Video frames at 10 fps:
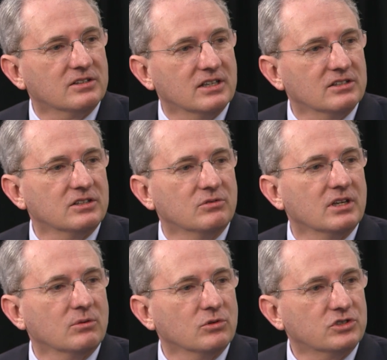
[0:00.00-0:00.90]
things that you
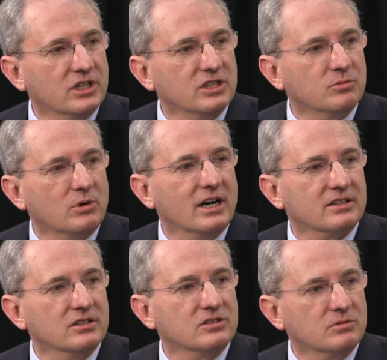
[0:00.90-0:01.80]
think will change
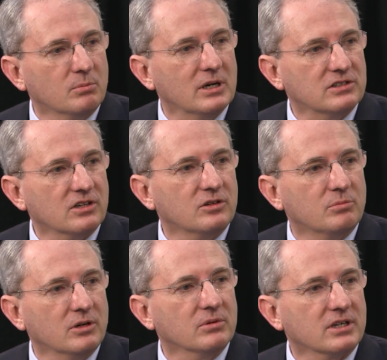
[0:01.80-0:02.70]
practice based on their
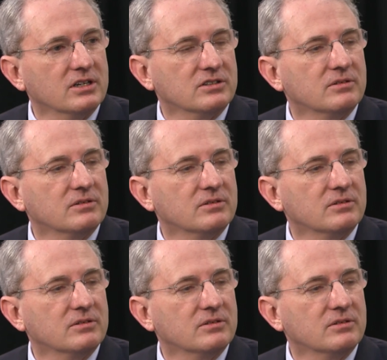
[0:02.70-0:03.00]
publication.